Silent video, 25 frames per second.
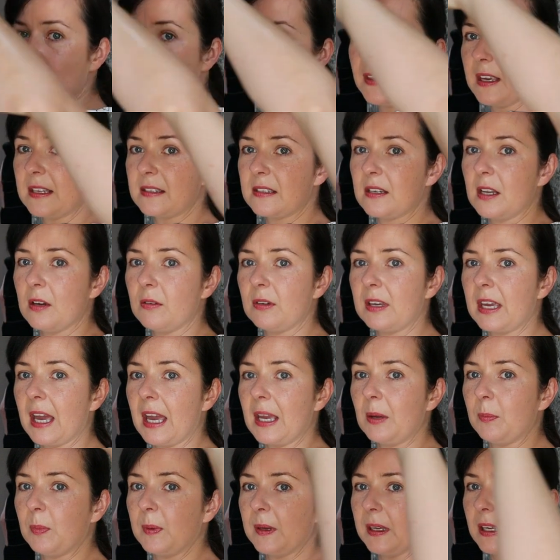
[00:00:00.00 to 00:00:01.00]
but there's no
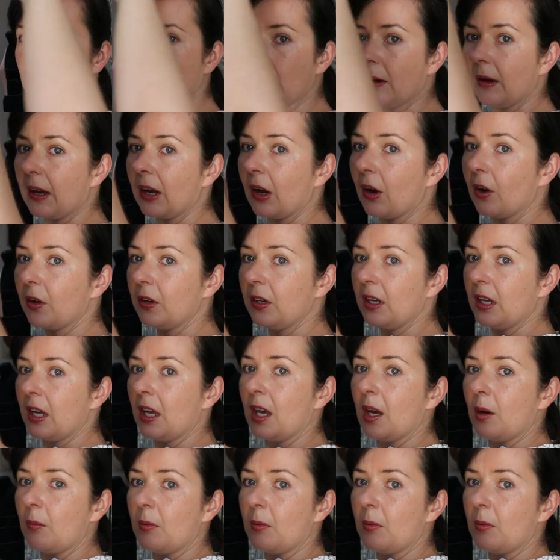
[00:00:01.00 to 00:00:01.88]
gaping going on,